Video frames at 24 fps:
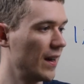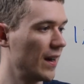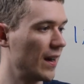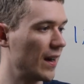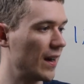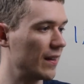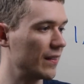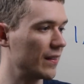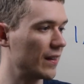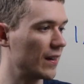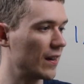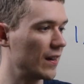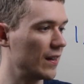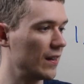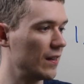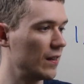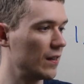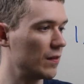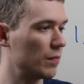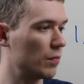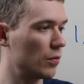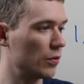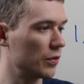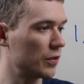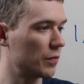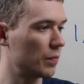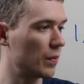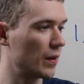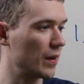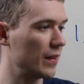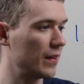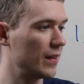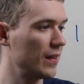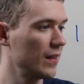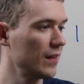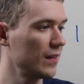and then I need to multiply
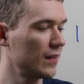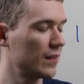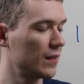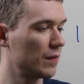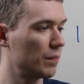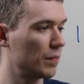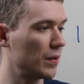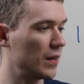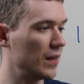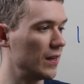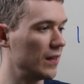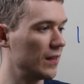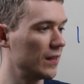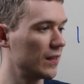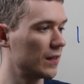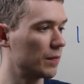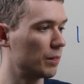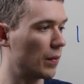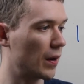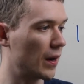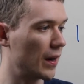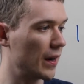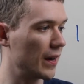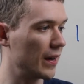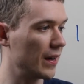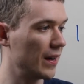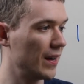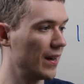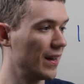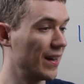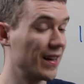this piece by